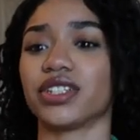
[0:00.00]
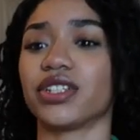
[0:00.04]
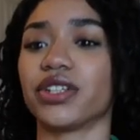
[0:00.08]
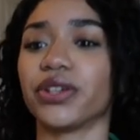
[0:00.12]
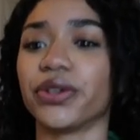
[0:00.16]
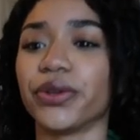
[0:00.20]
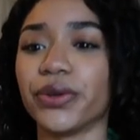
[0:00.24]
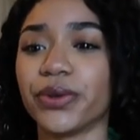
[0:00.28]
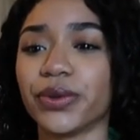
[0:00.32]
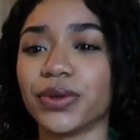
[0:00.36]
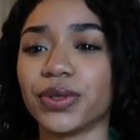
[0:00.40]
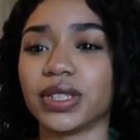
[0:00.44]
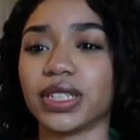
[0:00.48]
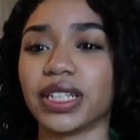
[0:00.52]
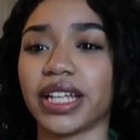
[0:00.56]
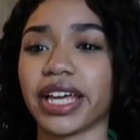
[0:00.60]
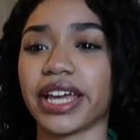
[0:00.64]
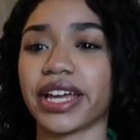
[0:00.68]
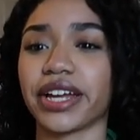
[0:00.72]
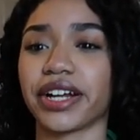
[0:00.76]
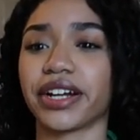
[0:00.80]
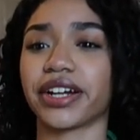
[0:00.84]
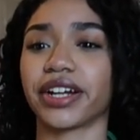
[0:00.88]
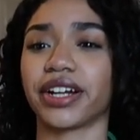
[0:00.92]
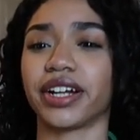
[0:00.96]

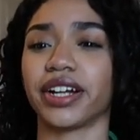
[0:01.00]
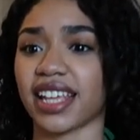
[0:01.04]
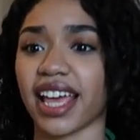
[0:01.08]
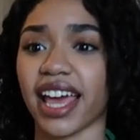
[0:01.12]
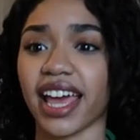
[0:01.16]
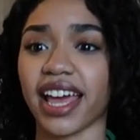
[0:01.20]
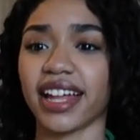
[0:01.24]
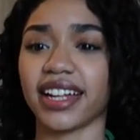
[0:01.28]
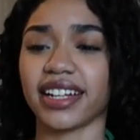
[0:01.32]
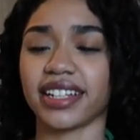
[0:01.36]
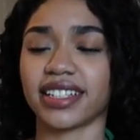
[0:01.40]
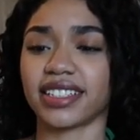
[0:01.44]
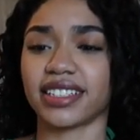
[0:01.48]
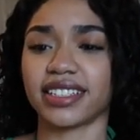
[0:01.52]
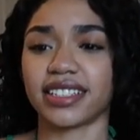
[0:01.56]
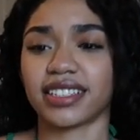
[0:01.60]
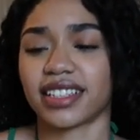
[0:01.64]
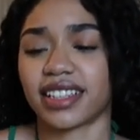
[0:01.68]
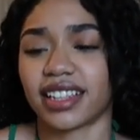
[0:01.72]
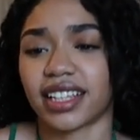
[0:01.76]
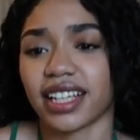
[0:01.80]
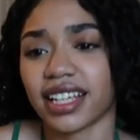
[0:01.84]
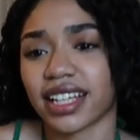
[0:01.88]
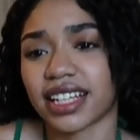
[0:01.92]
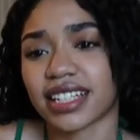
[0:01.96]
two-layer set.
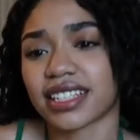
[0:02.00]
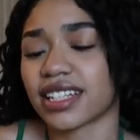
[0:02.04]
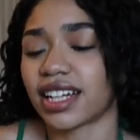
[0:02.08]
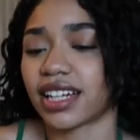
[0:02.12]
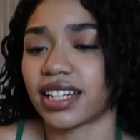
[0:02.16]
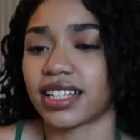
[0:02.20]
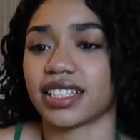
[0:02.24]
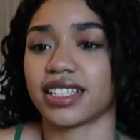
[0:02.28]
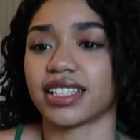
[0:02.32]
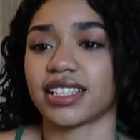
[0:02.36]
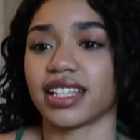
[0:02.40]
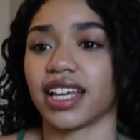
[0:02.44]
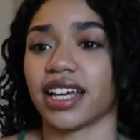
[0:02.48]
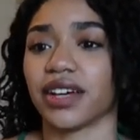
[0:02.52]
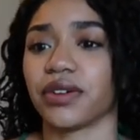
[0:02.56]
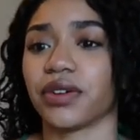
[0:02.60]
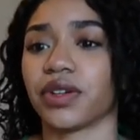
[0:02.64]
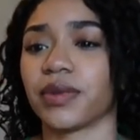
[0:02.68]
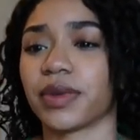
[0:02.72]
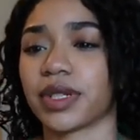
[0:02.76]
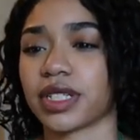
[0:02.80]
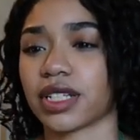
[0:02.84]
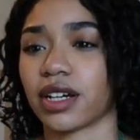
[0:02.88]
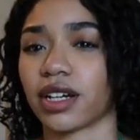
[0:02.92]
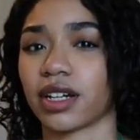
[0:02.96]
It's not a set, what
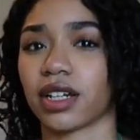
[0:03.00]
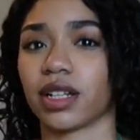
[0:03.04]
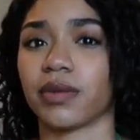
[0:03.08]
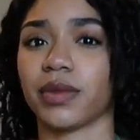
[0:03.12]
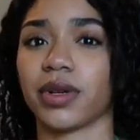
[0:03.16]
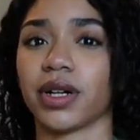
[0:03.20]
am I talking